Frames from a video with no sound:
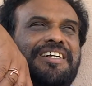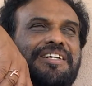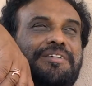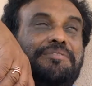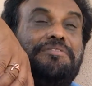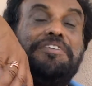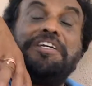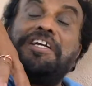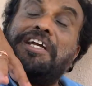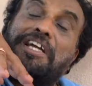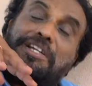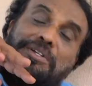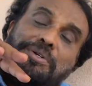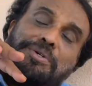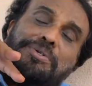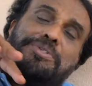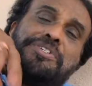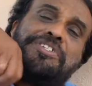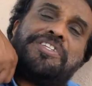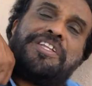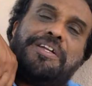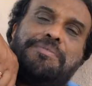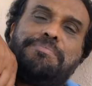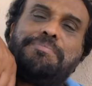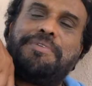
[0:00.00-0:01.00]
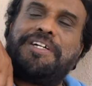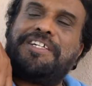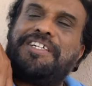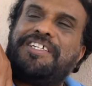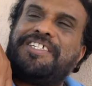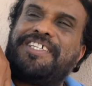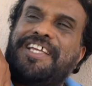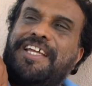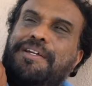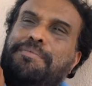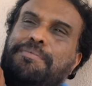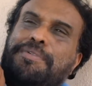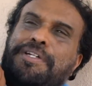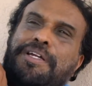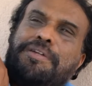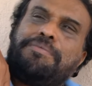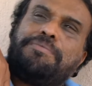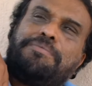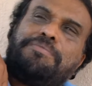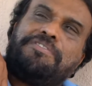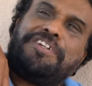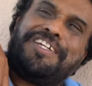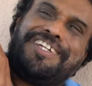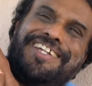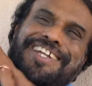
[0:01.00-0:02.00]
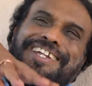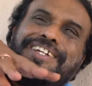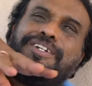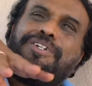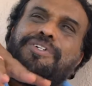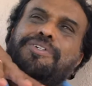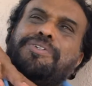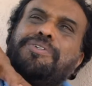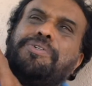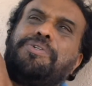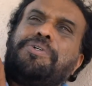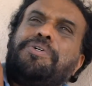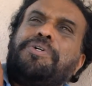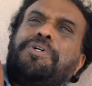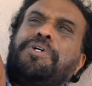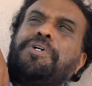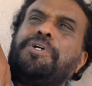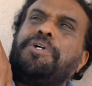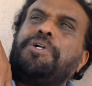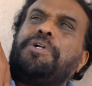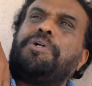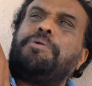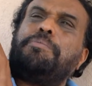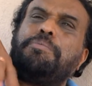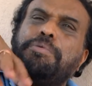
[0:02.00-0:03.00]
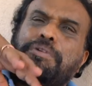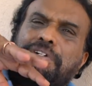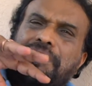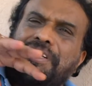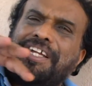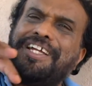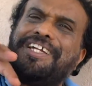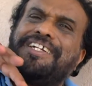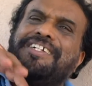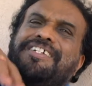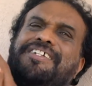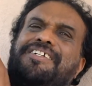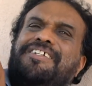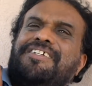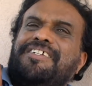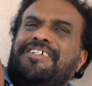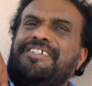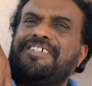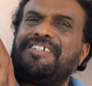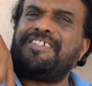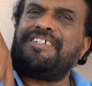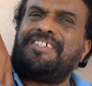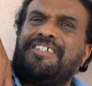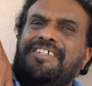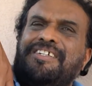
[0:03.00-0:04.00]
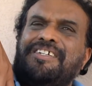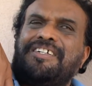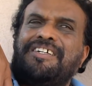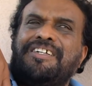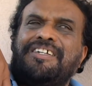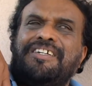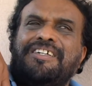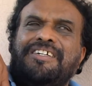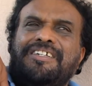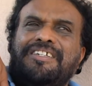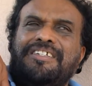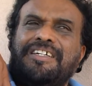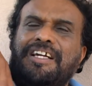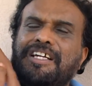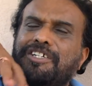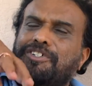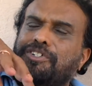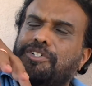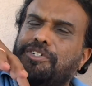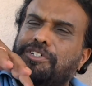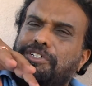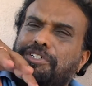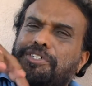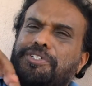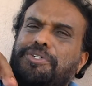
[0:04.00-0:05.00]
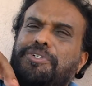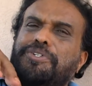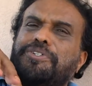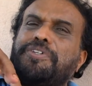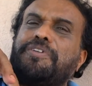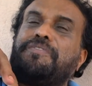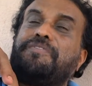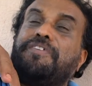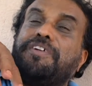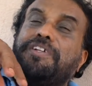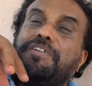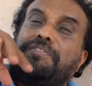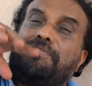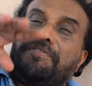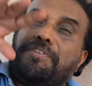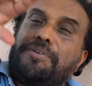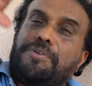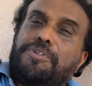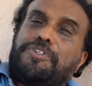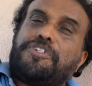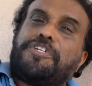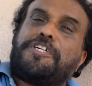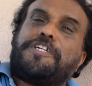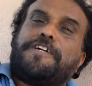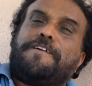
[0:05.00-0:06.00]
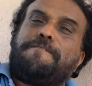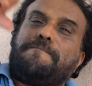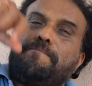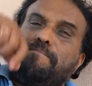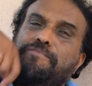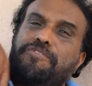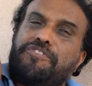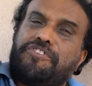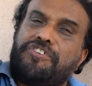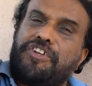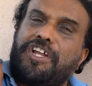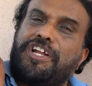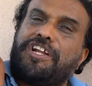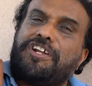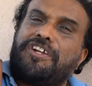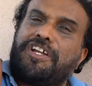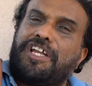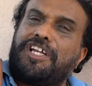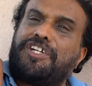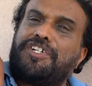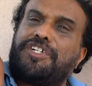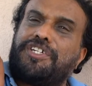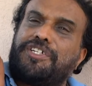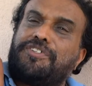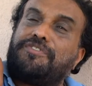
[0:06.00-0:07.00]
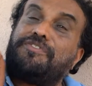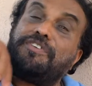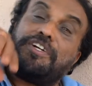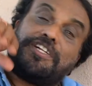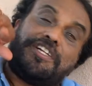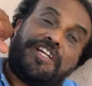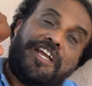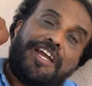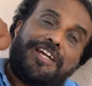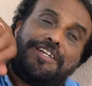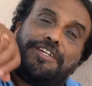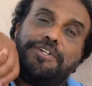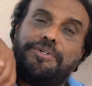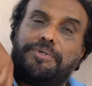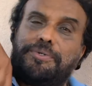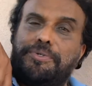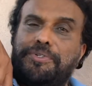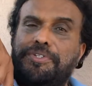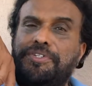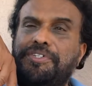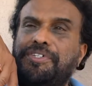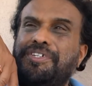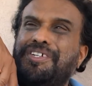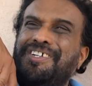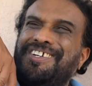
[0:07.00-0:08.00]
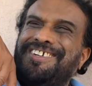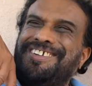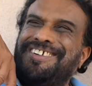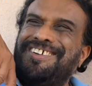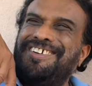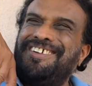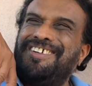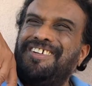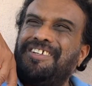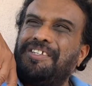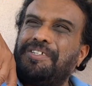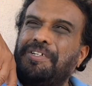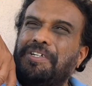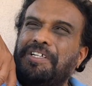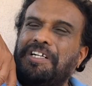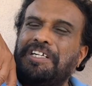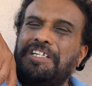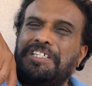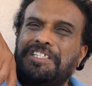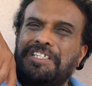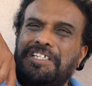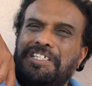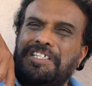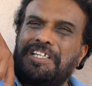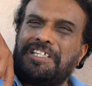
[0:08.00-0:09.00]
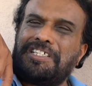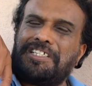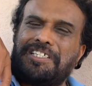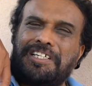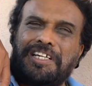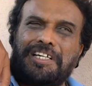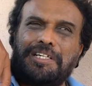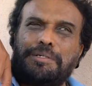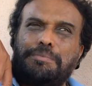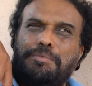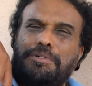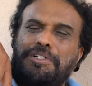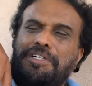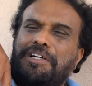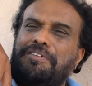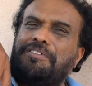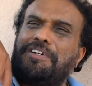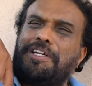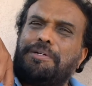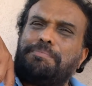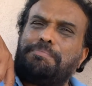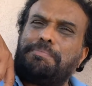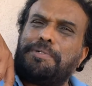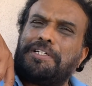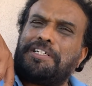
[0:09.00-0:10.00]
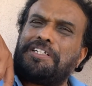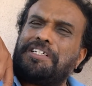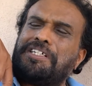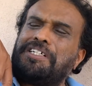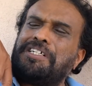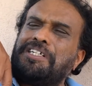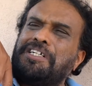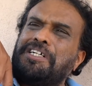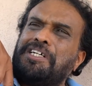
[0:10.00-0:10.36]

We can use them, but at the same time we need to protect natural resources for the future generations, for their use. So that is a sustainable development.